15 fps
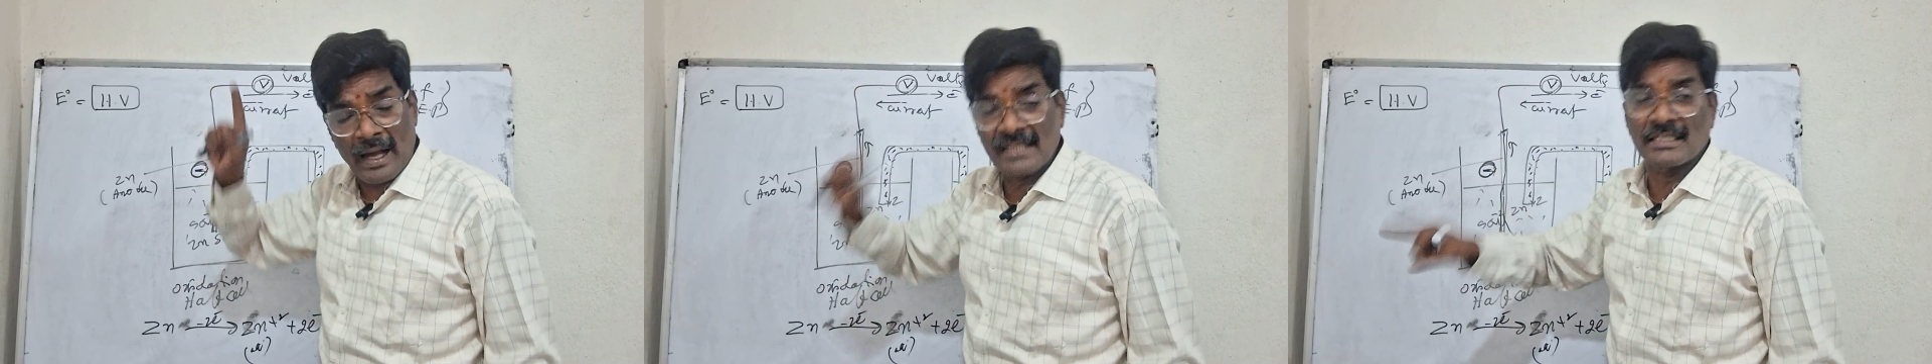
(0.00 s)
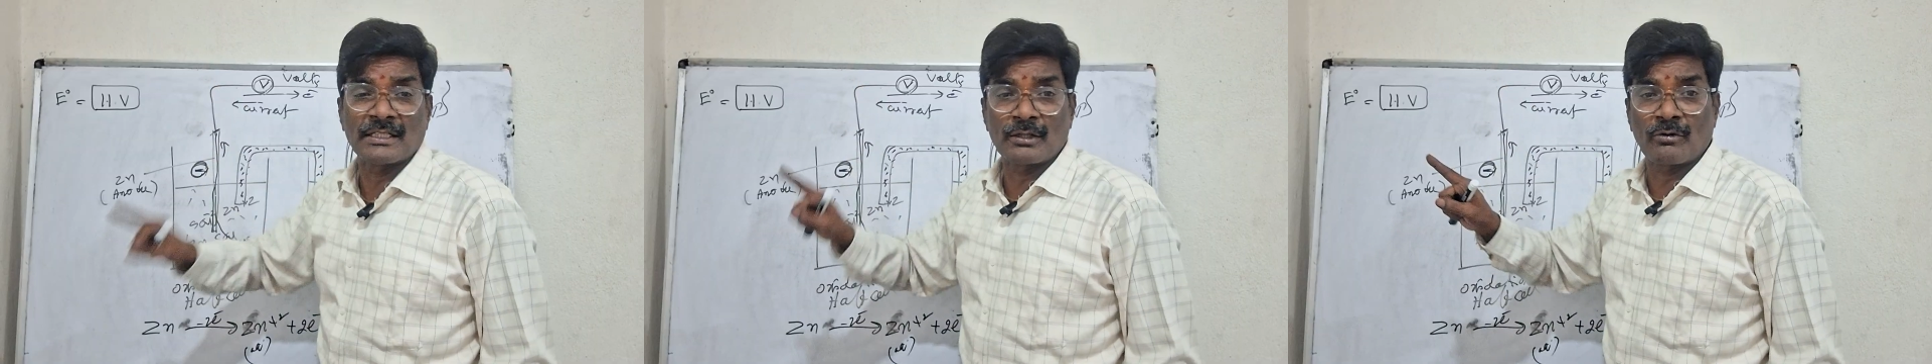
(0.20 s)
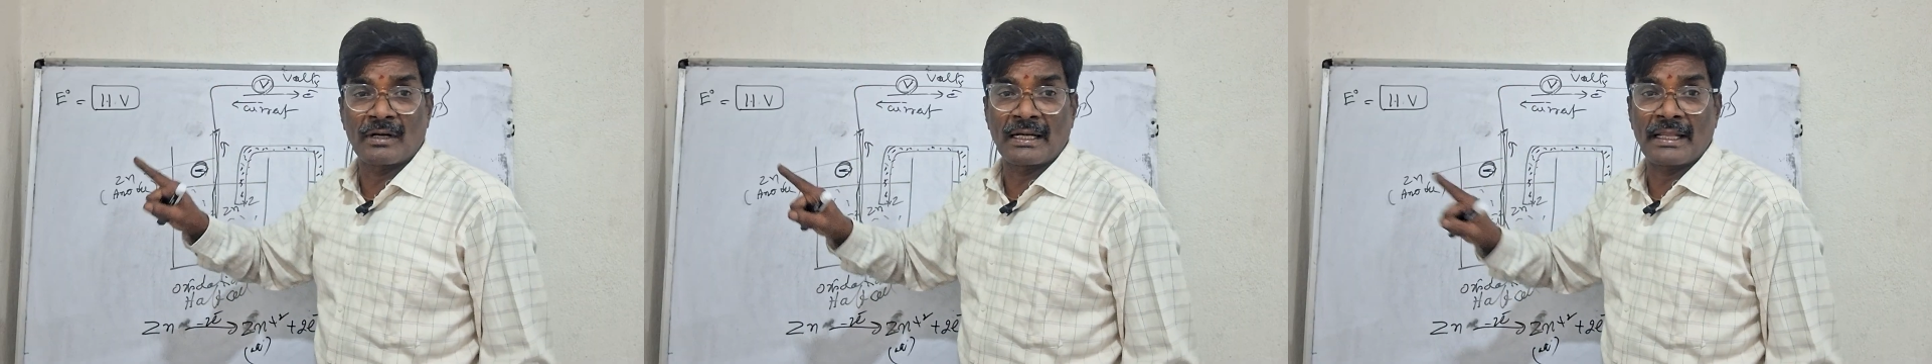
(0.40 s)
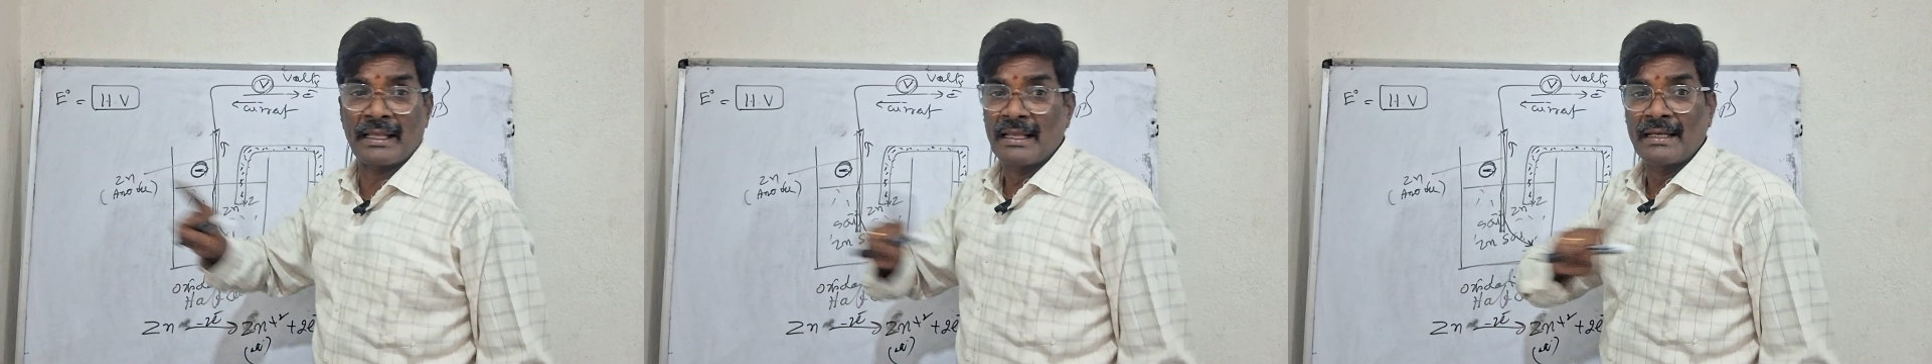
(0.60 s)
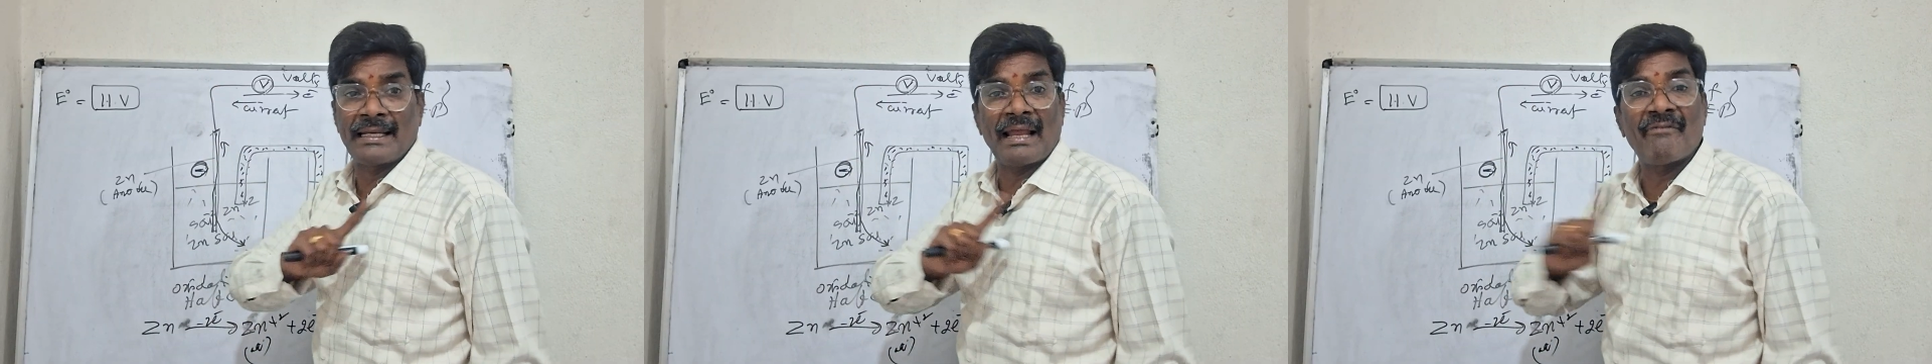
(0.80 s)
positive
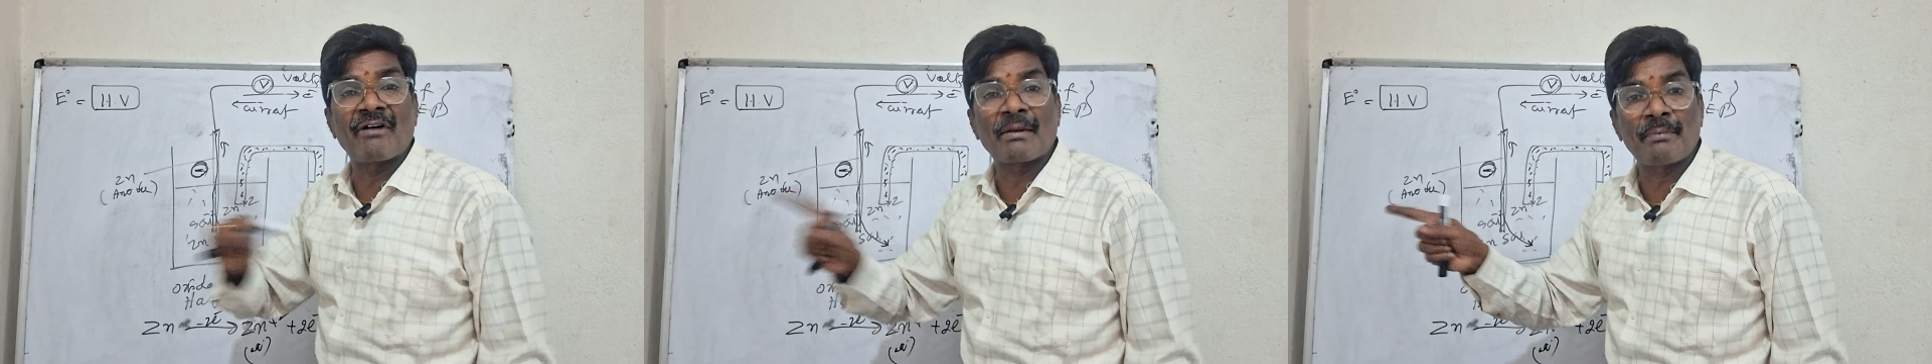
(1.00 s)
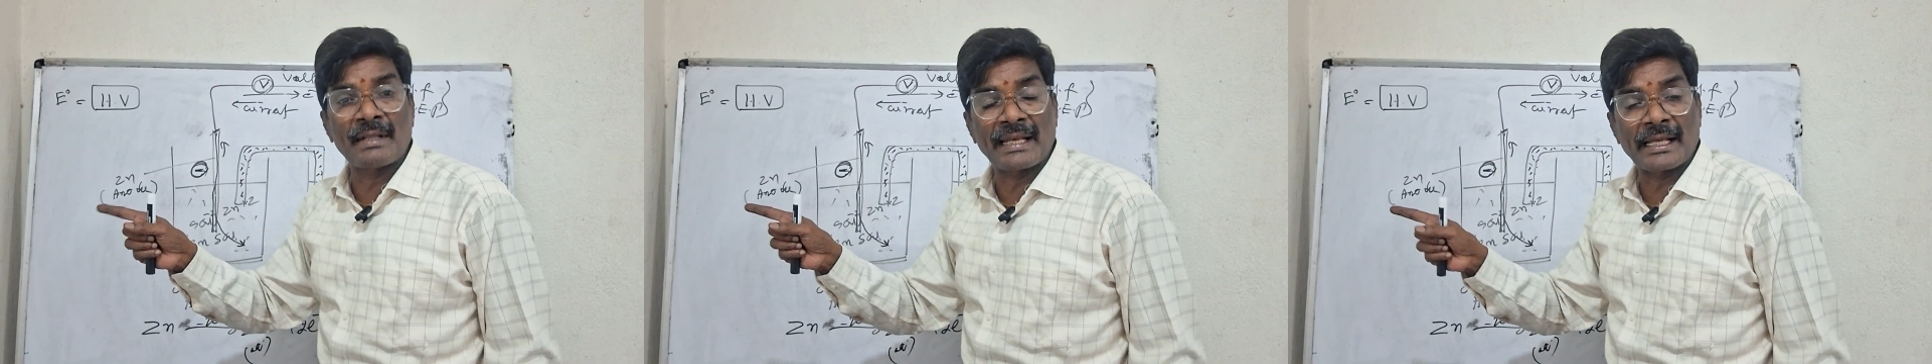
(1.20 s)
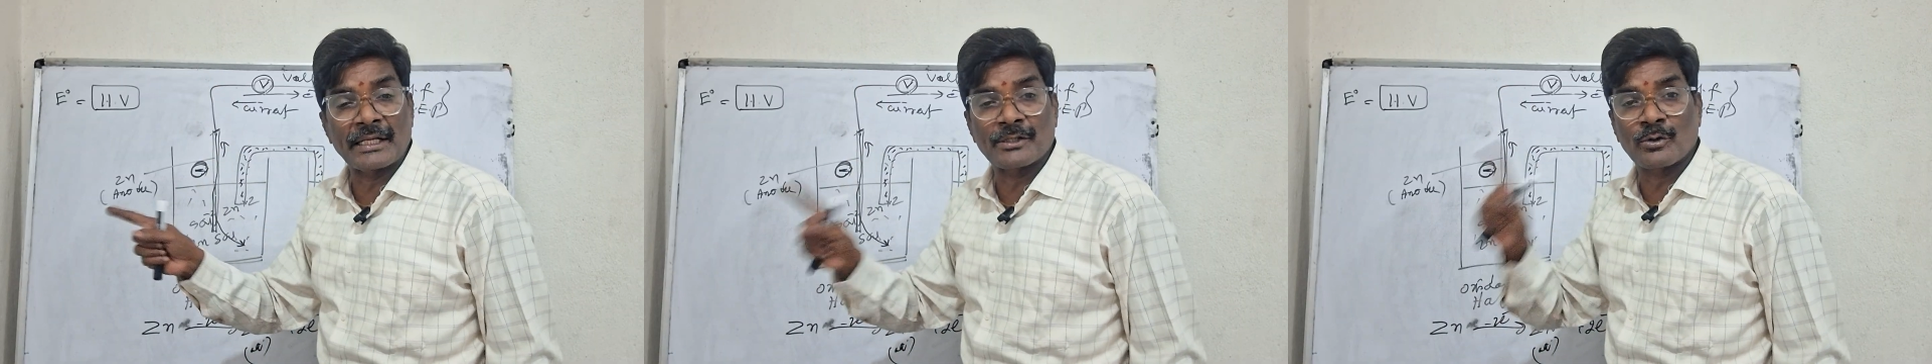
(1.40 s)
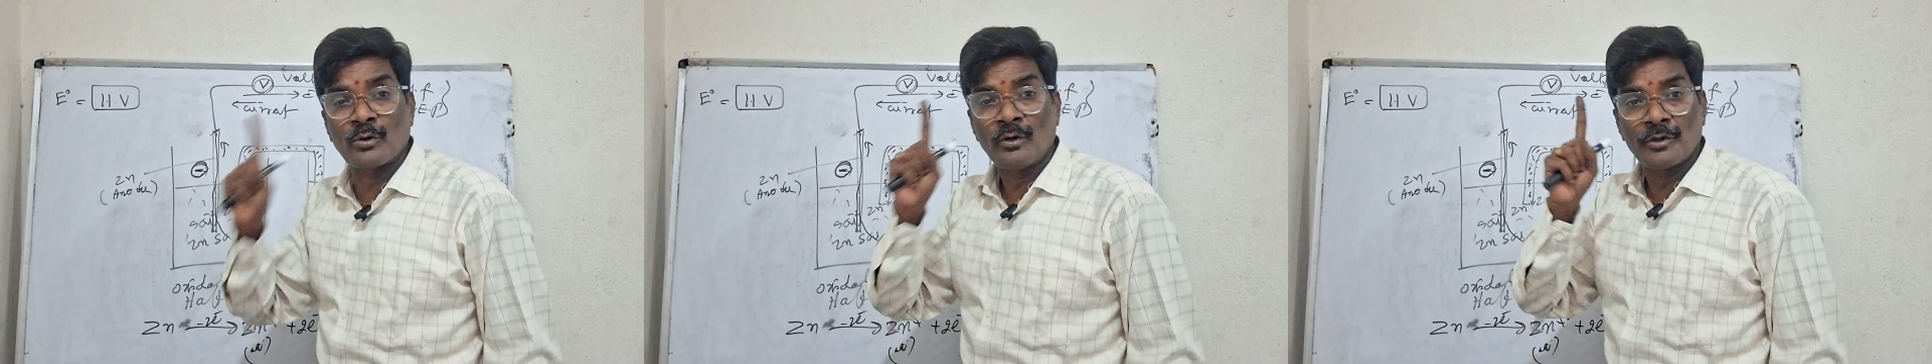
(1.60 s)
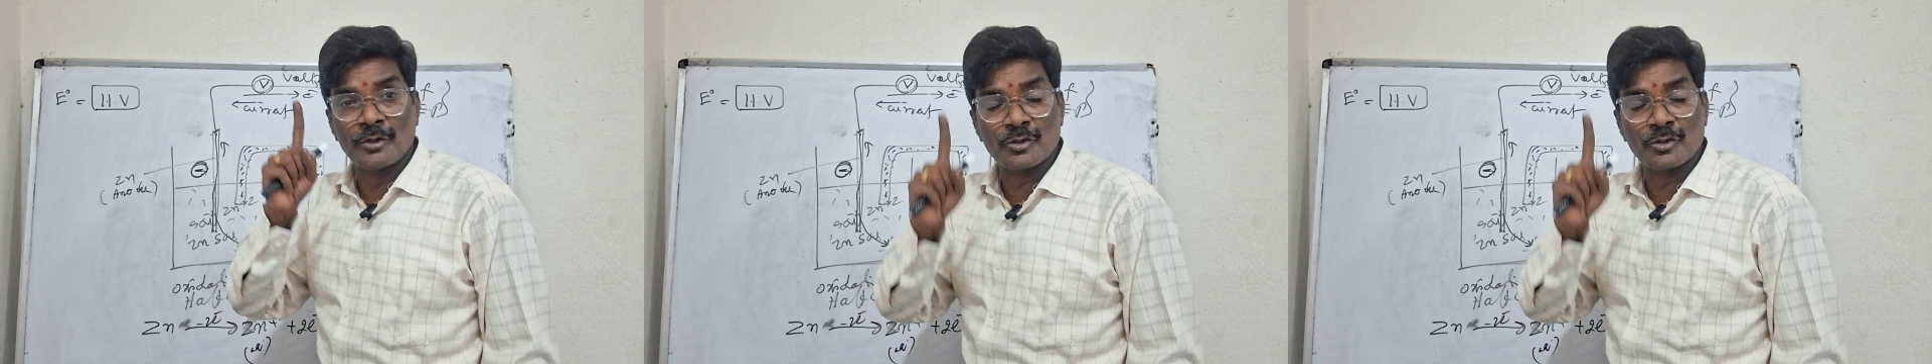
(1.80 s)
only, never be negative.